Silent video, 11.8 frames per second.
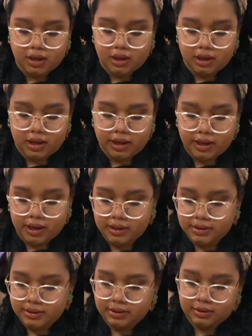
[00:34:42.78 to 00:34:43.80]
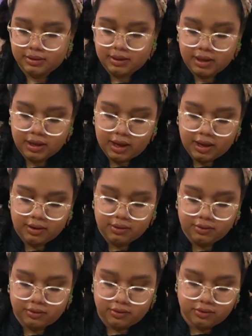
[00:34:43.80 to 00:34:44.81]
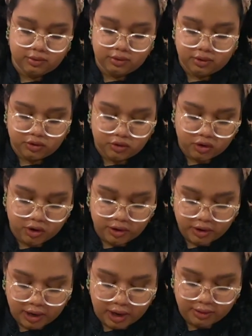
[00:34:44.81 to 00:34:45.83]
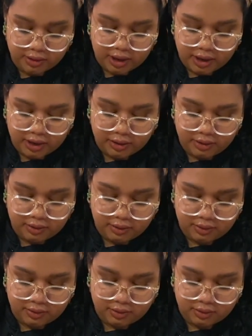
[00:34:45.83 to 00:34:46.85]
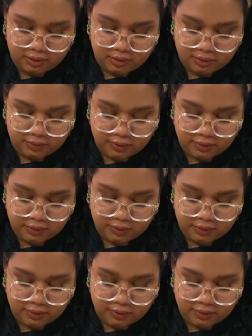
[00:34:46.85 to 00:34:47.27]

And again, you could draw your outline for